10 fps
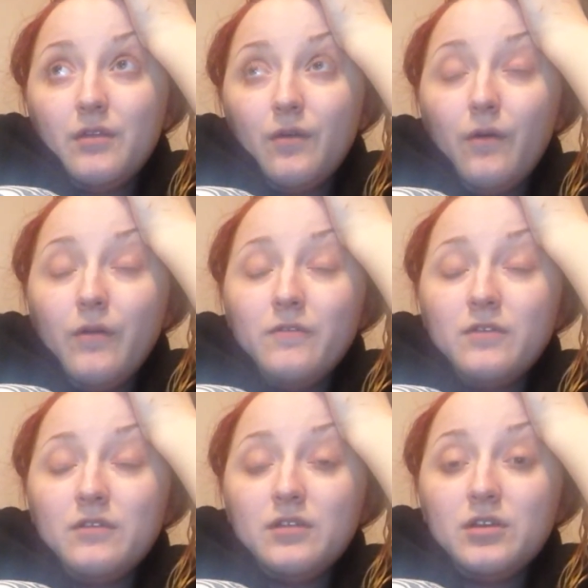all of
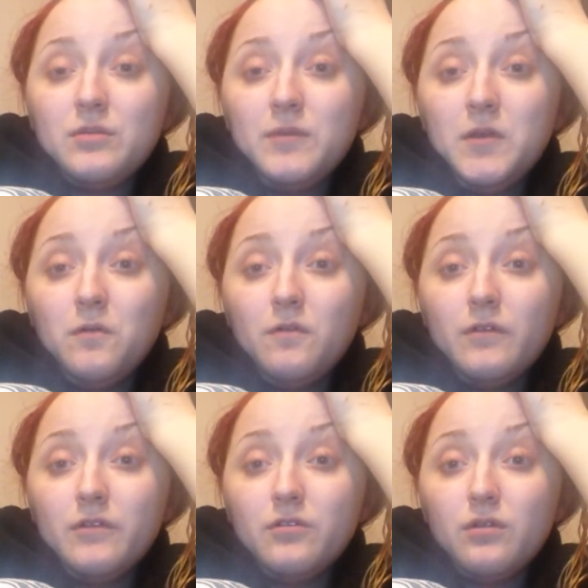this could have been
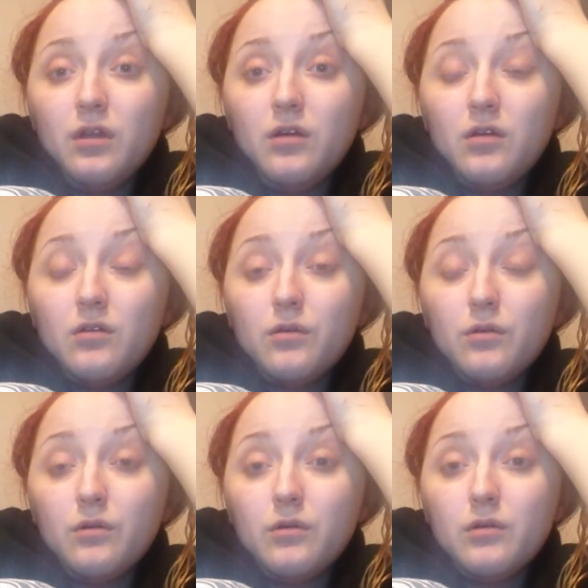over so long
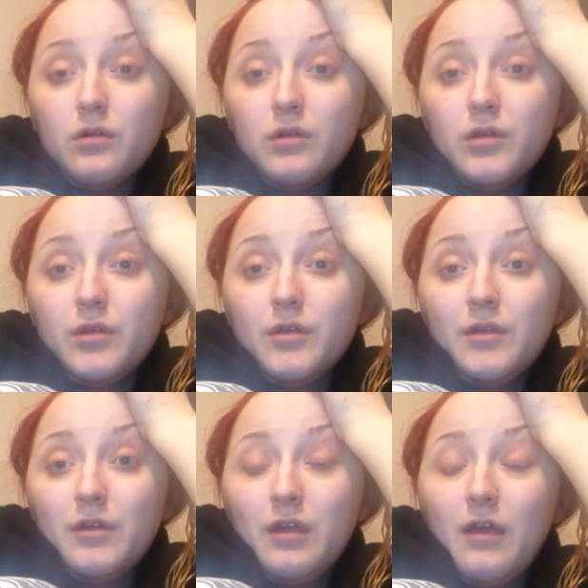ago.
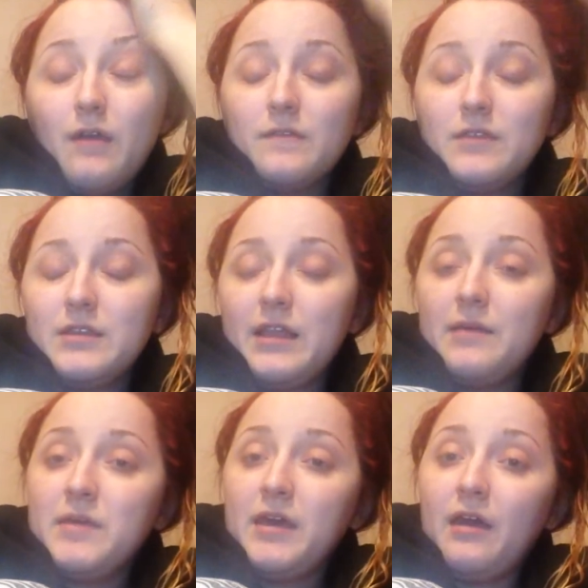If they'd
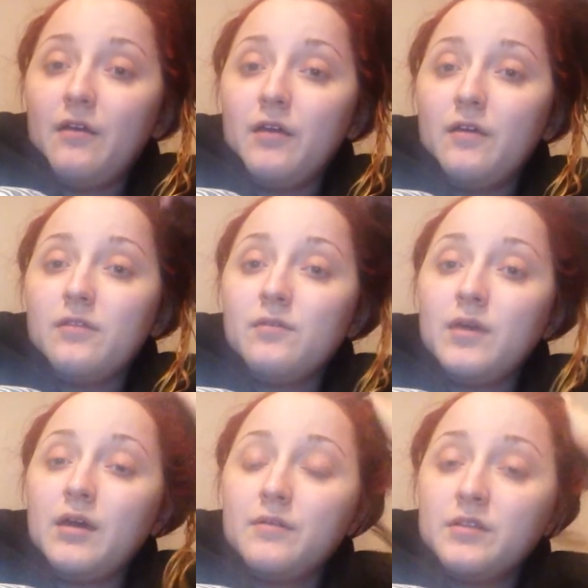let me carry on the
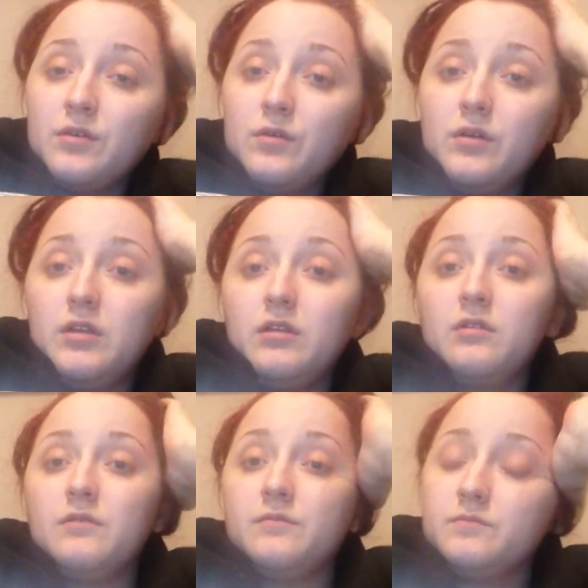way I was going,